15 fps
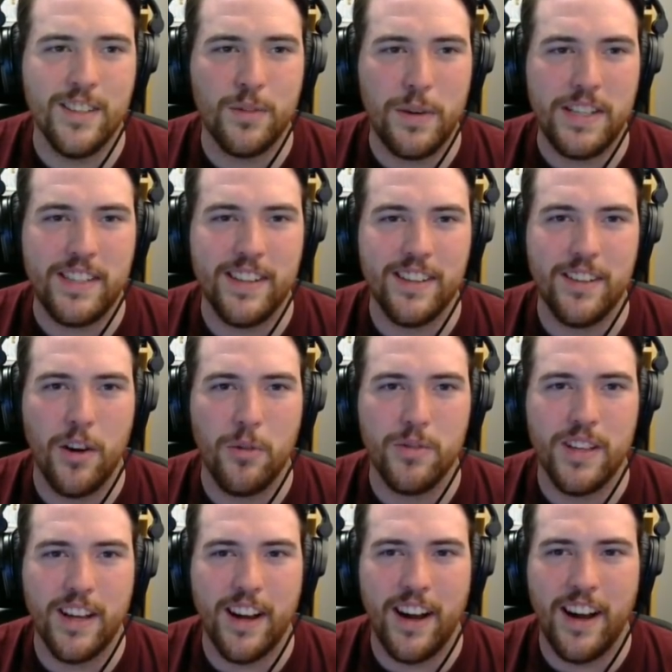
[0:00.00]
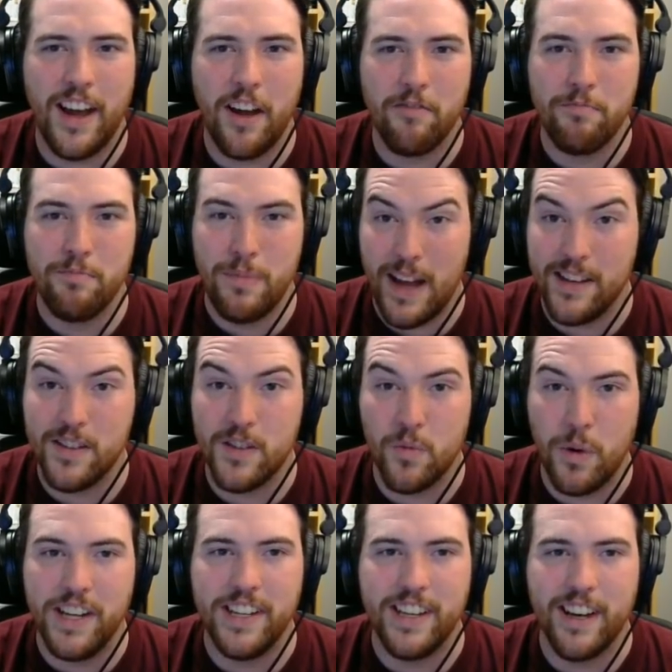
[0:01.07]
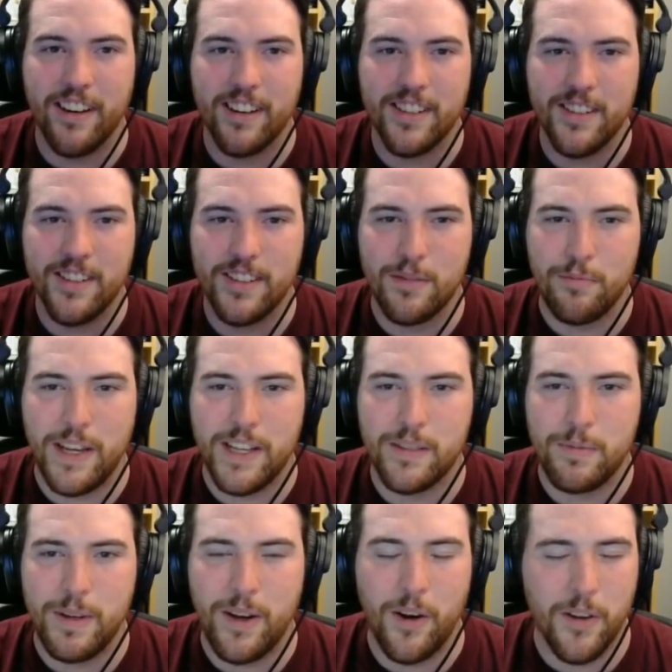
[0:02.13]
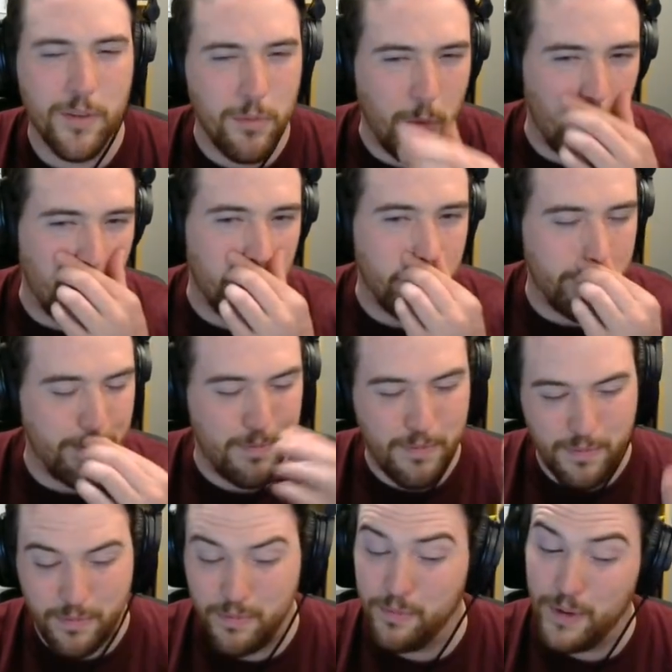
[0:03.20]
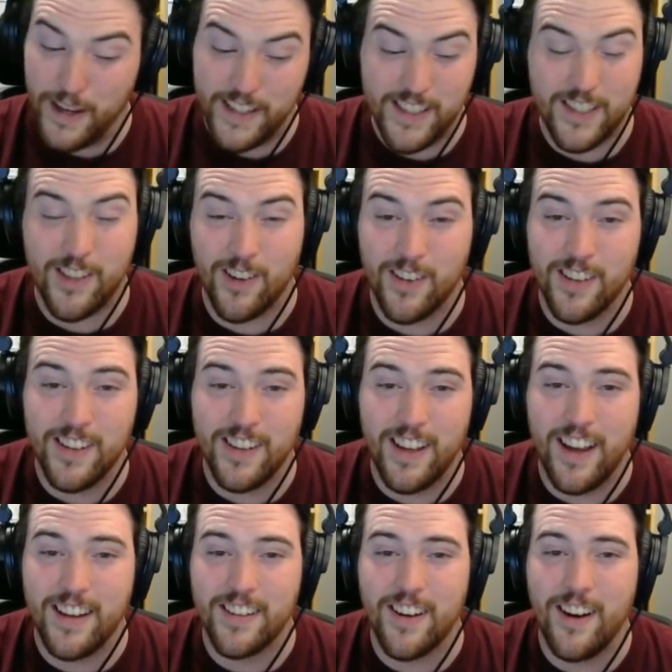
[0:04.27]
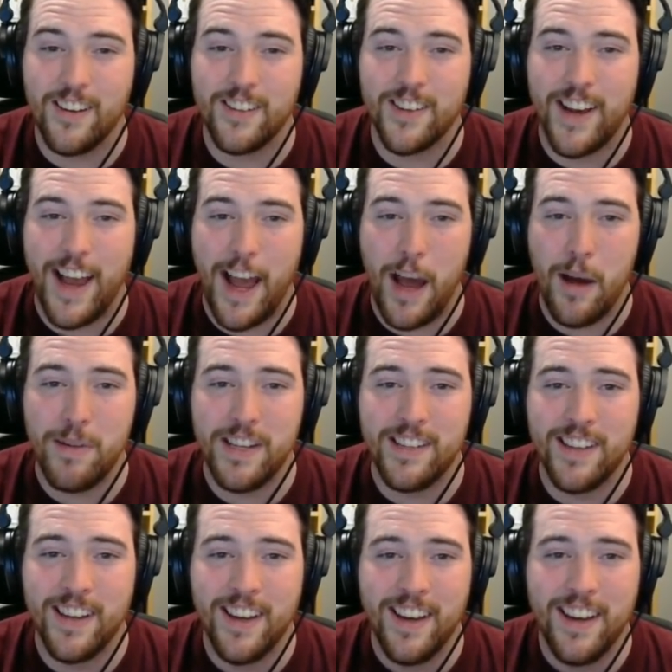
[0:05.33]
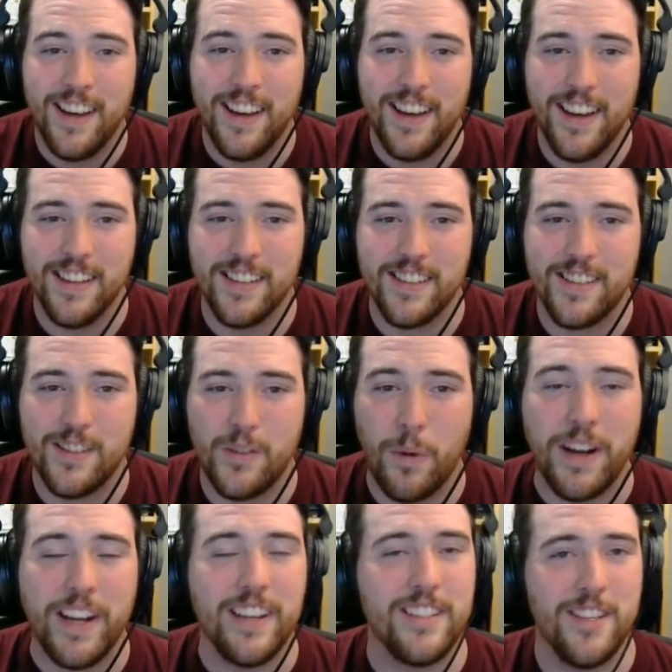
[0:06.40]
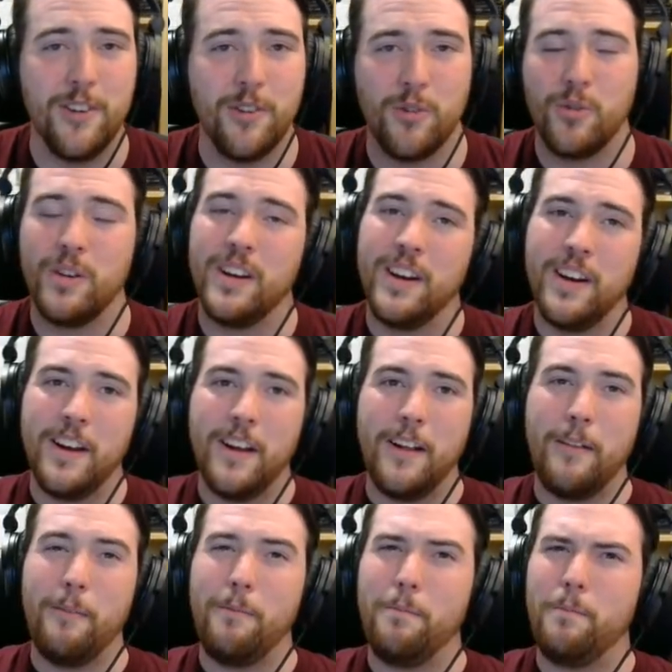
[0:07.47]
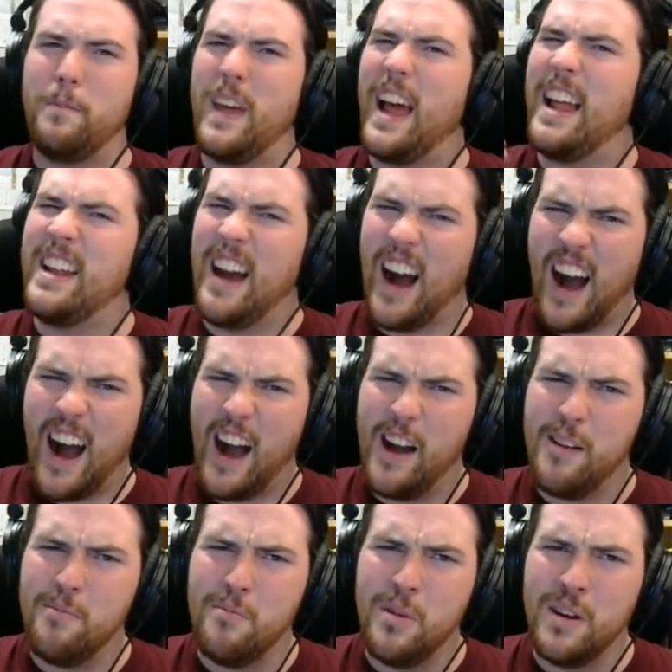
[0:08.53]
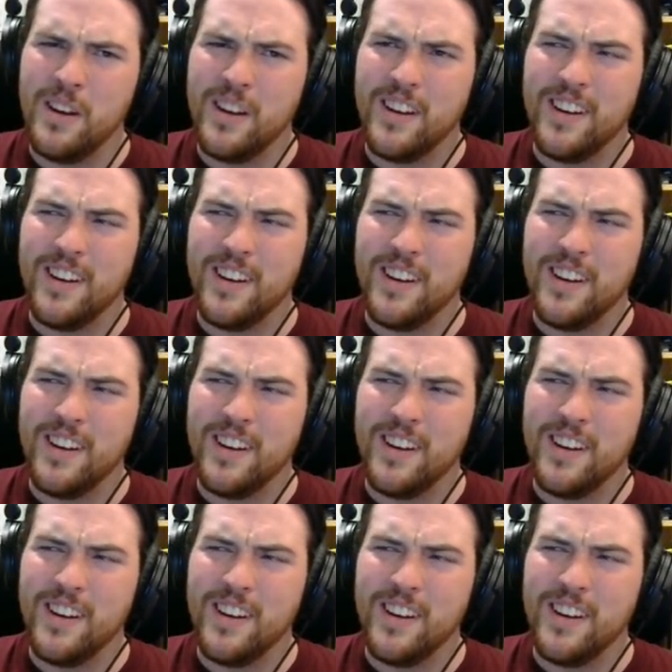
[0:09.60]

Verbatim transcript: interesting to know that I have met 20 characters. It makes me all the more like certain that Doctor Habit is 22, and I'm